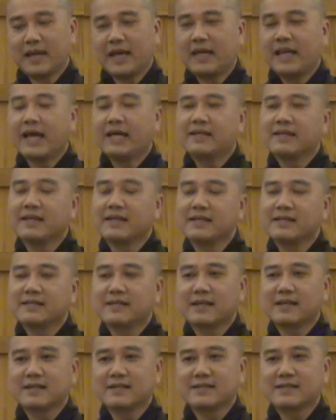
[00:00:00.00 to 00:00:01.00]
And I
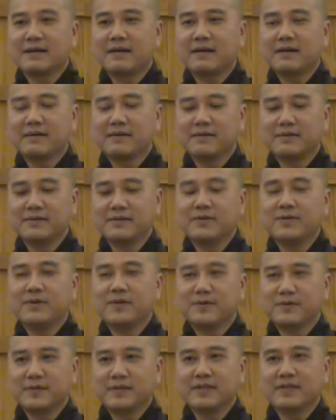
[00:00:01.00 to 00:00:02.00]
think,
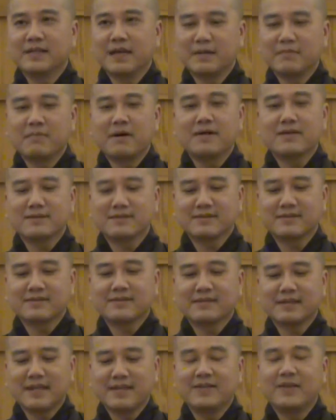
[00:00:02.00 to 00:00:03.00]
the young
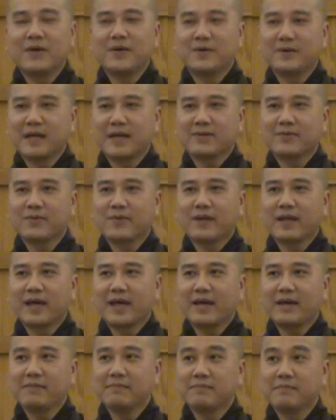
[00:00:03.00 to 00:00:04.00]
monks, they know that when
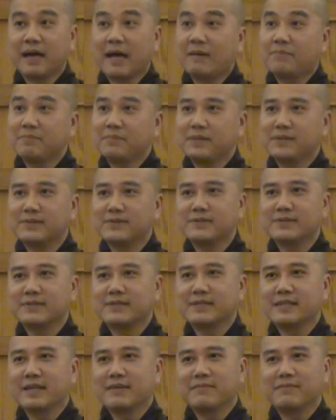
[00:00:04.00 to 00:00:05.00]
I'm happy to
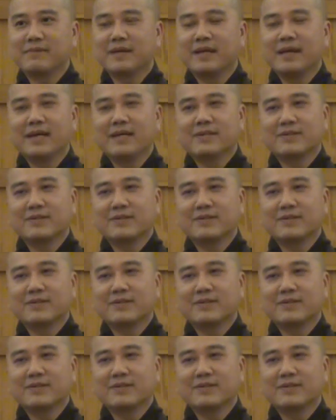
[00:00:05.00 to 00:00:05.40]
see them.